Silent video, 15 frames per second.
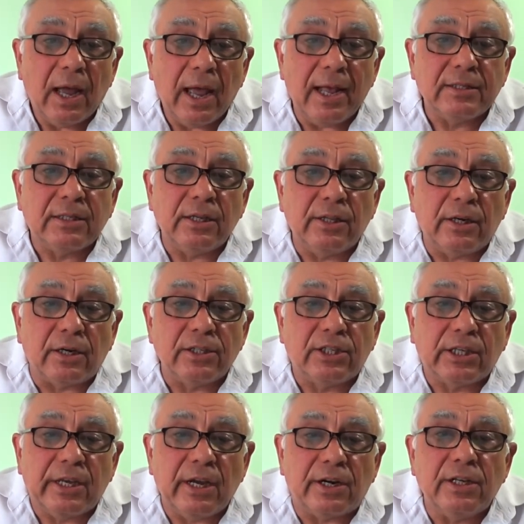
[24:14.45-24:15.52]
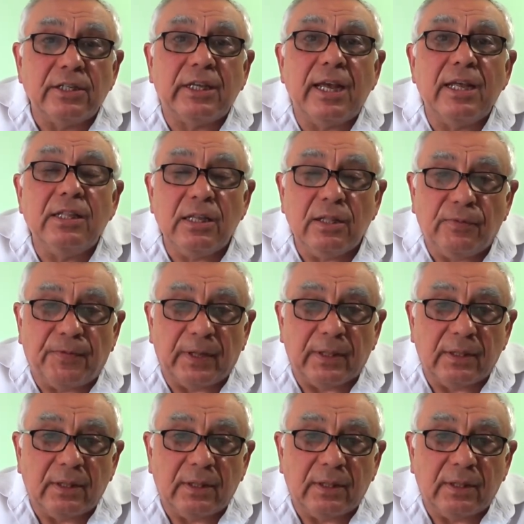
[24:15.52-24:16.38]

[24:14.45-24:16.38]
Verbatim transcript: as a nurse carries an infant?